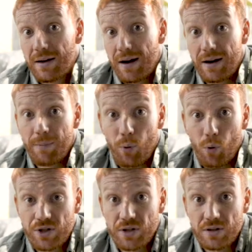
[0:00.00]
an
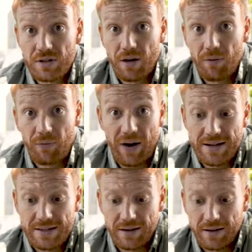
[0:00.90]
important
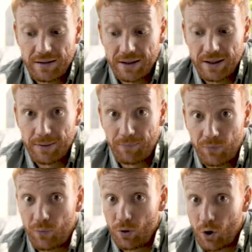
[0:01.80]
factor um,
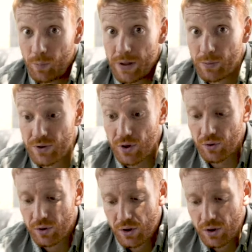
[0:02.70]
for a lot of people.
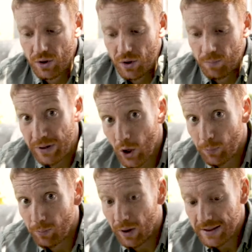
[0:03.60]
So be
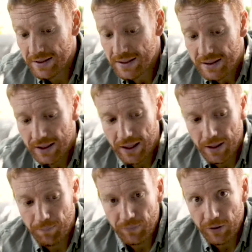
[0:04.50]
open-minded.
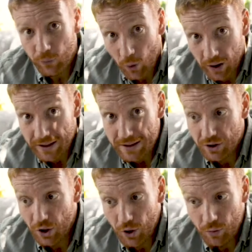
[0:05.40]
Um, if you are keen to
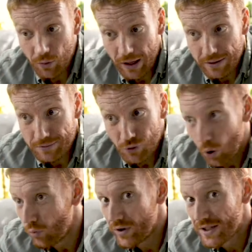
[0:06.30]
go and
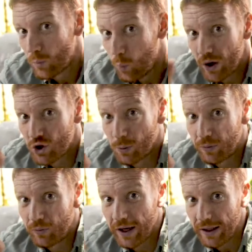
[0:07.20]
not risk one drop
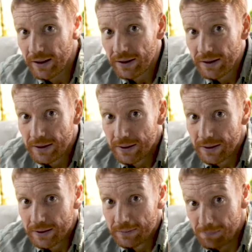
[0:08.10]
of rain,
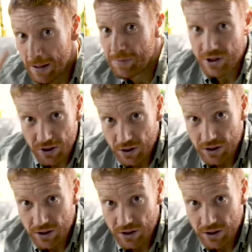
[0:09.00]
maybe just go